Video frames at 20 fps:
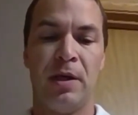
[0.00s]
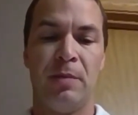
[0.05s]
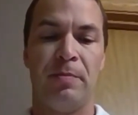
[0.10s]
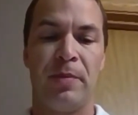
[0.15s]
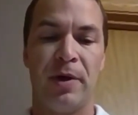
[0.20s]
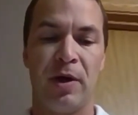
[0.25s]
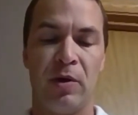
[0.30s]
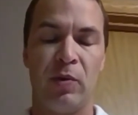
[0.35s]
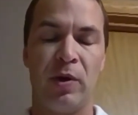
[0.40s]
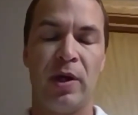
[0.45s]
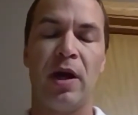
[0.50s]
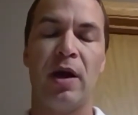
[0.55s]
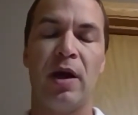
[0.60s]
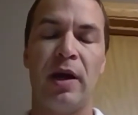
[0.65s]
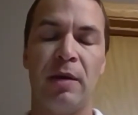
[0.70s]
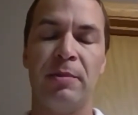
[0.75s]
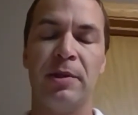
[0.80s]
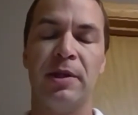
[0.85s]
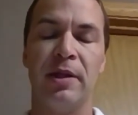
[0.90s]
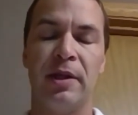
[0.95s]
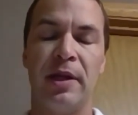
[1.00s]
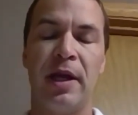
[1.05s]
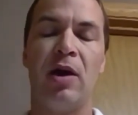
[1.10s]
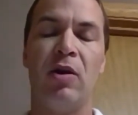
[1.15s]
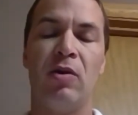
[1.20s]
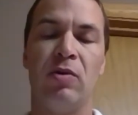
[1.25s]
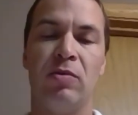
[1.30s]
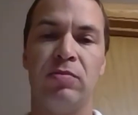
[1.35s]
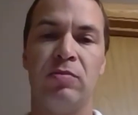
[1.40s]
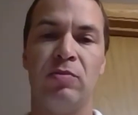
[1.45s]
But we are able to
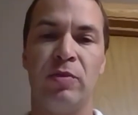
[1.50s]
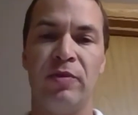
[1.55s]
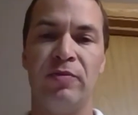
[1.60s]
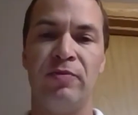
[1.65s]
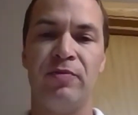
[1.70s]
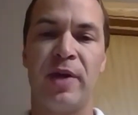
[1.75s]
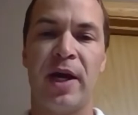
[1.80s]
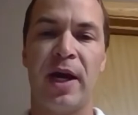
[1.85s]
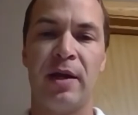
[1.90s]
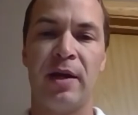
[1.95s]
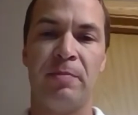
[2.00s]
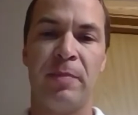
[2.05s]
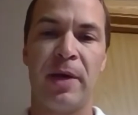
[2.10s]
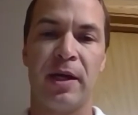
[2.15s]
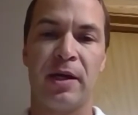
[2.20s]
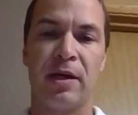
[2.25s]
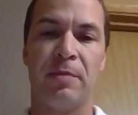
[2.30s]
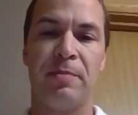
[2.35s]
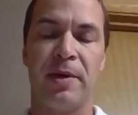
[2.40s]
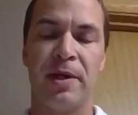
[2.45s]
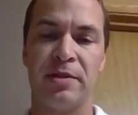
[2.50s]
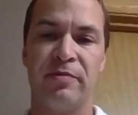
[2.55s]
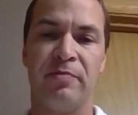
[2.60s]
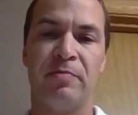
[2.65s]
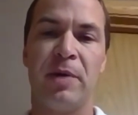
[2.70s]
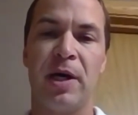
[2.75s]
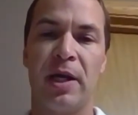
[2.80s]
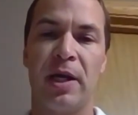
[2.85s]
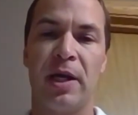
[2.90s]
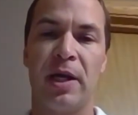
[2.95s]
now, we've gotten back up as of
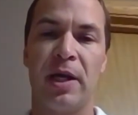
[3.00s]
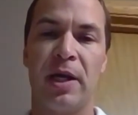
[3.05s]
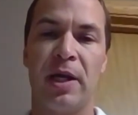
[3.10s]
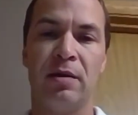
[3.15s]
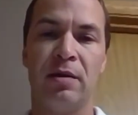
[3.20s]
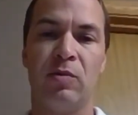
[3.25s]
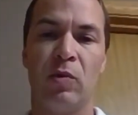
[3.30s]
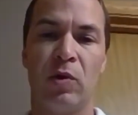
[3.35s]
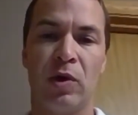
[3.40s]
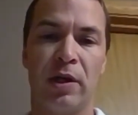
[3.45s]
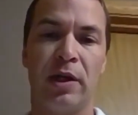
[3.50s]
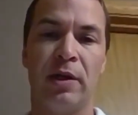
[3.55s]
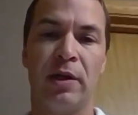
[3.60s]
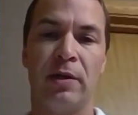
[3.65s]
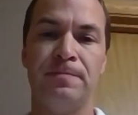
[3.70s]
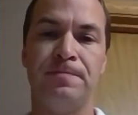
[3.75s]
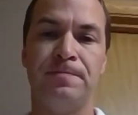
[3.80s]
Monday working.